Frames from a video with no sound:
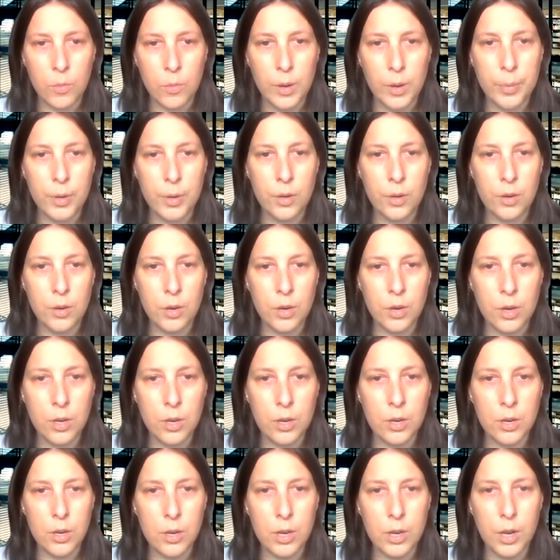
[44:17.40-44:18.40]

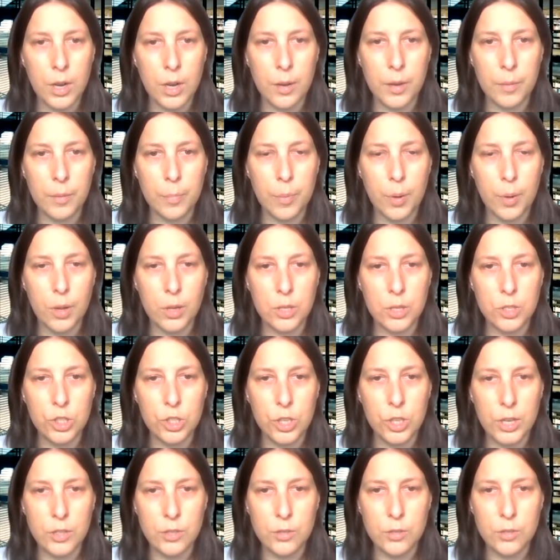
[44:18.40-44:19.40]
Webinar, I
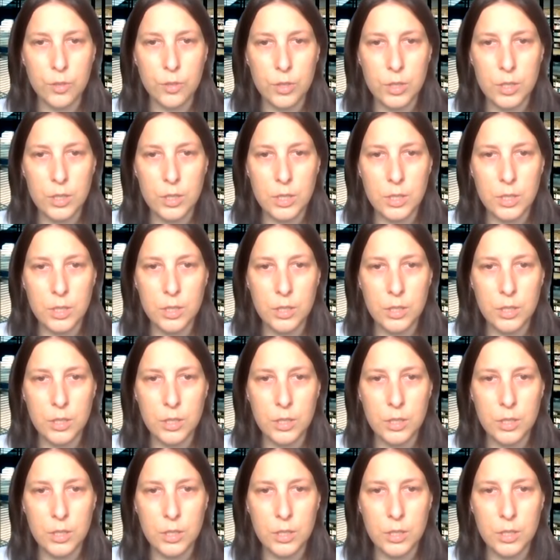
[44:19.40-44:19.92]
apologize for the